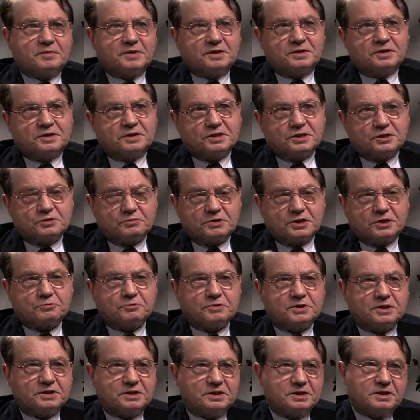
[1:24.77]
And this is what
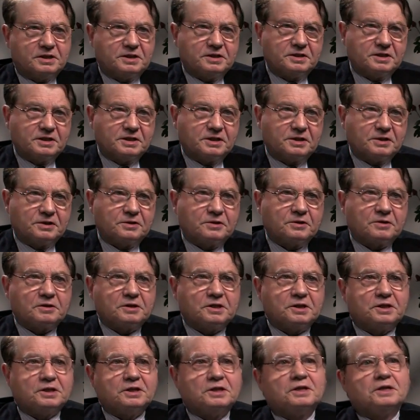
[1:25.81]
we did at the
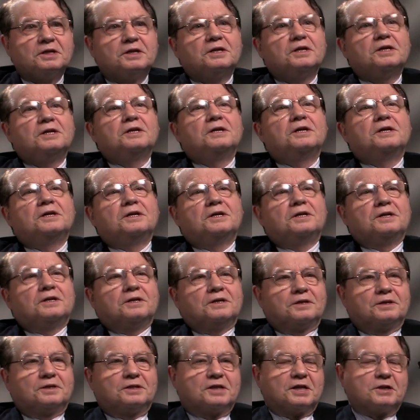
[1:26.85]
early
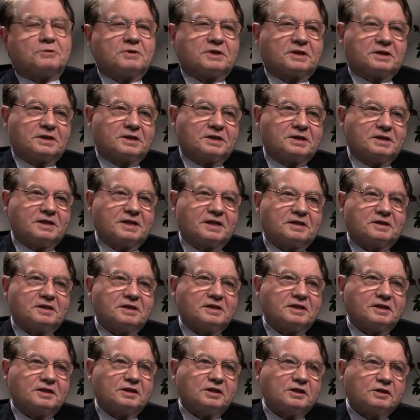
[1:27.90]
January
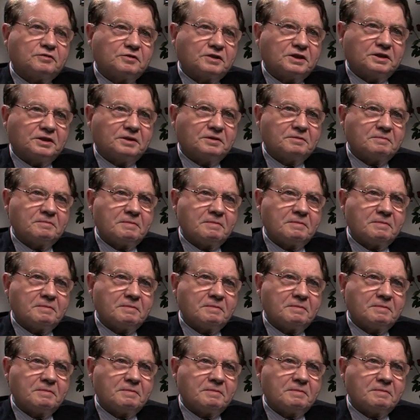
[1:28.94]
1983.